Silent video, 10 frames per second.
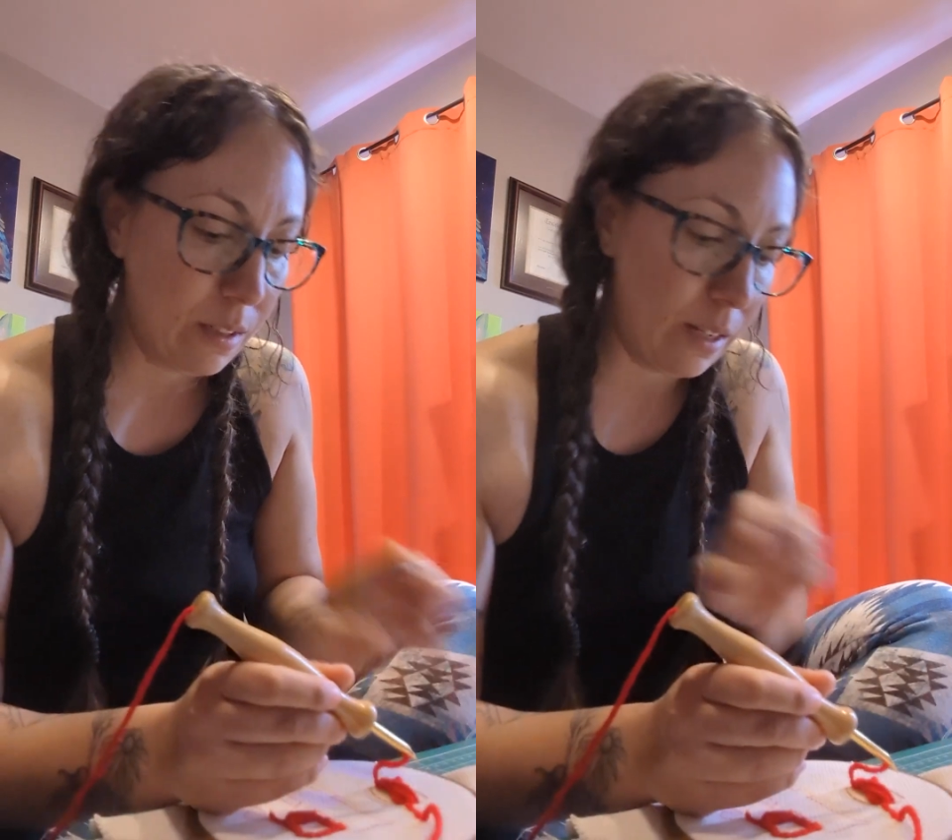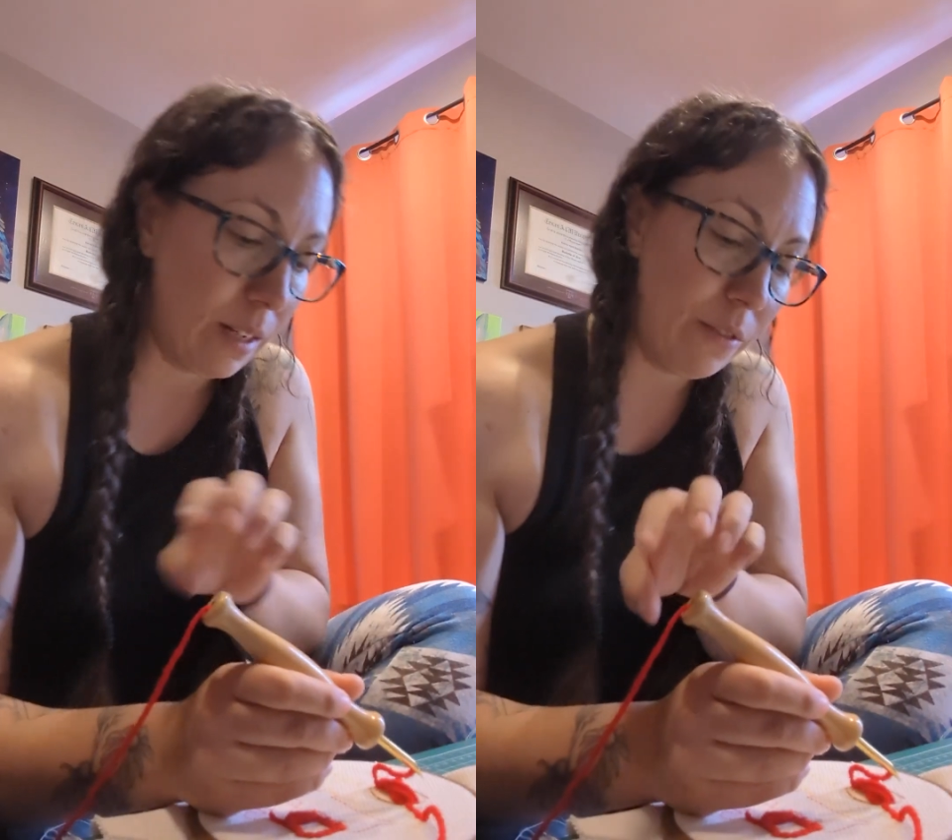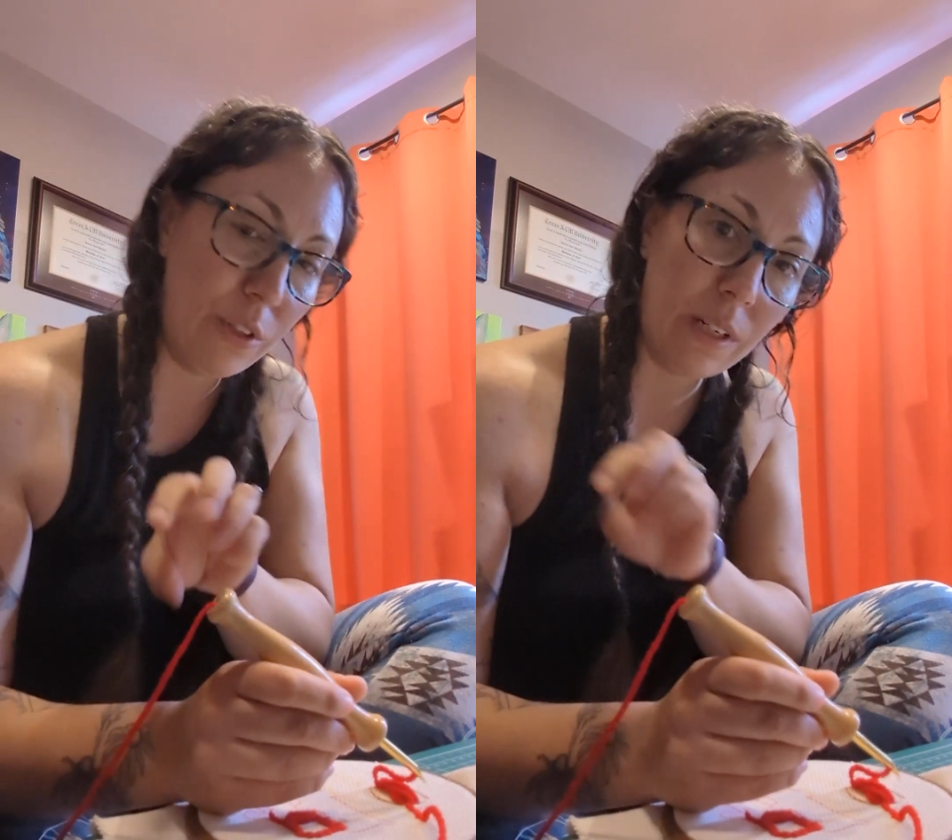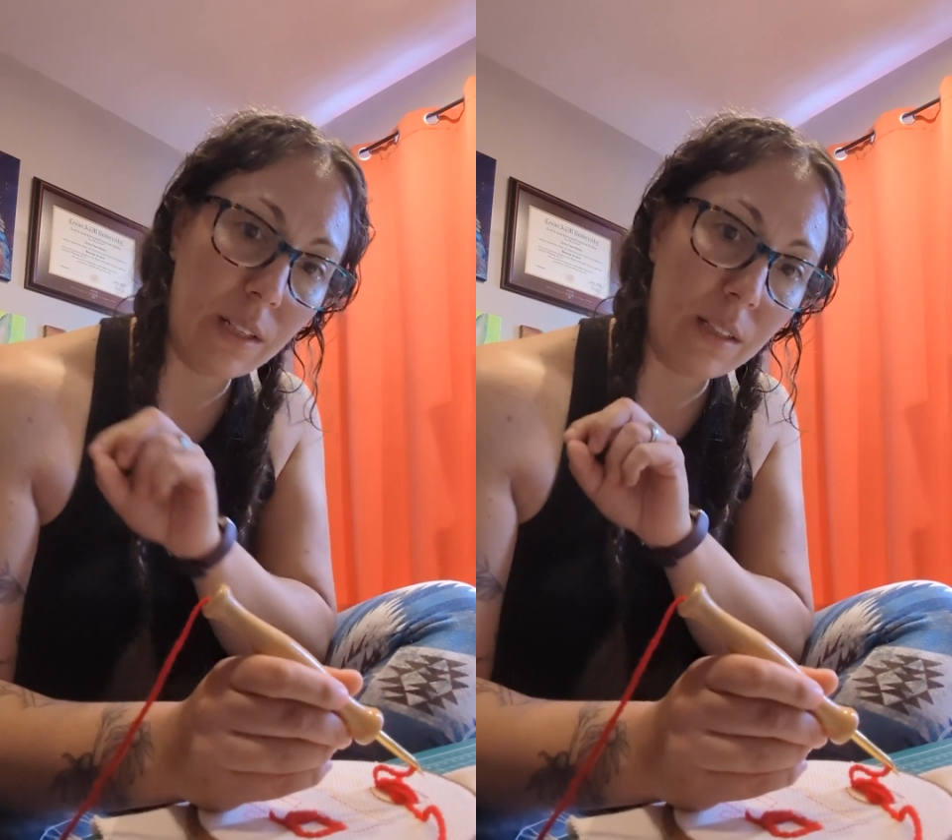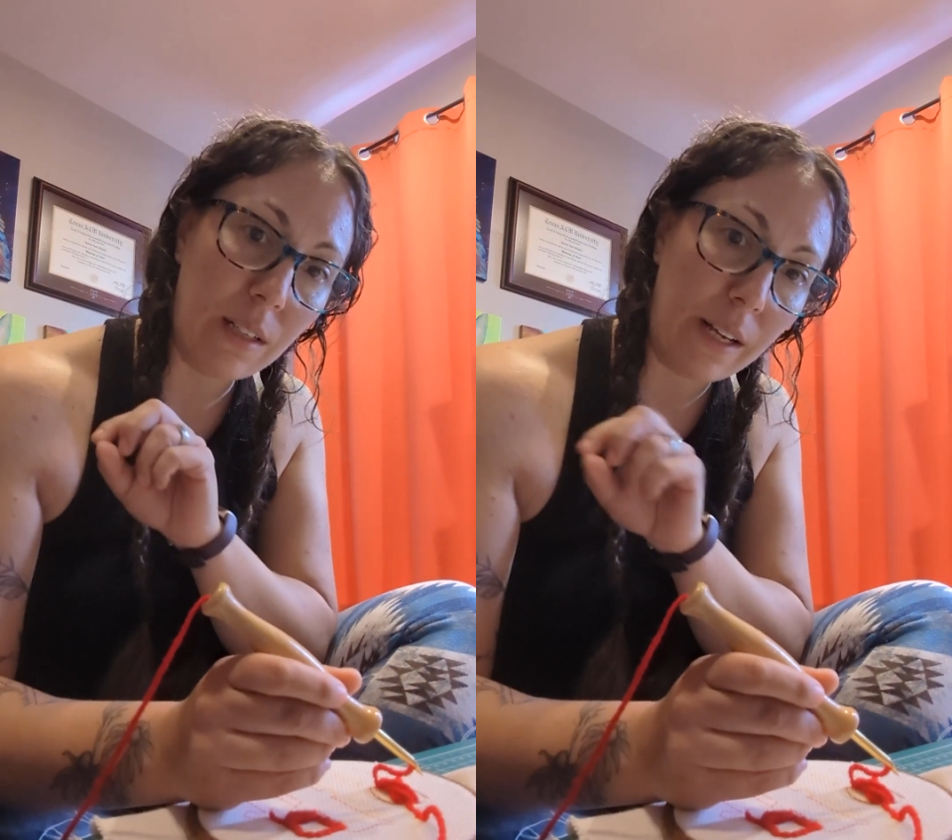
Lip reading: And if you get a little